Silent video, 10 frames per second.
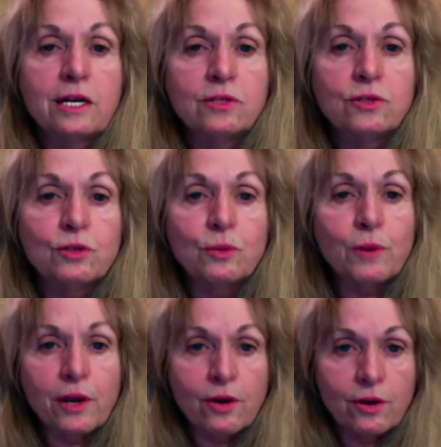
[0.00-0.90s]
do
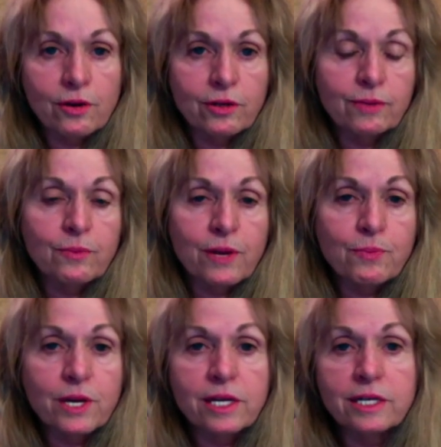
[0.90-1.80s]
my art and my
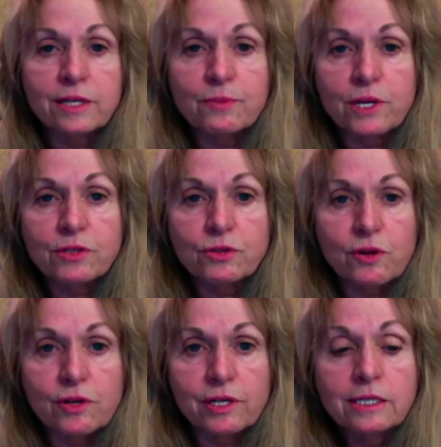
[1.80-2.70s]
painting and my
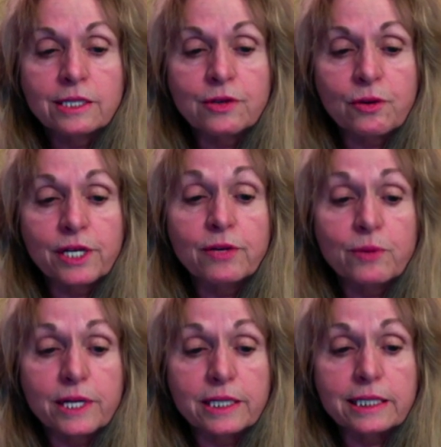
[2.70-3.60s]
drawing. So
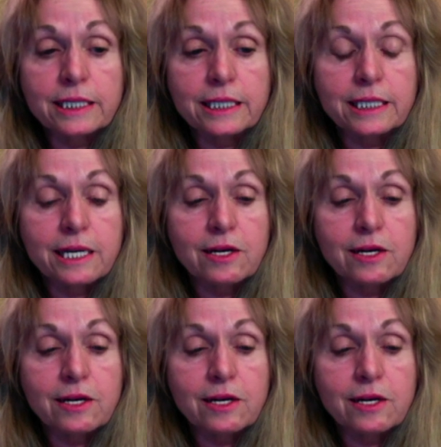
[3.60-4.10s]
anyways,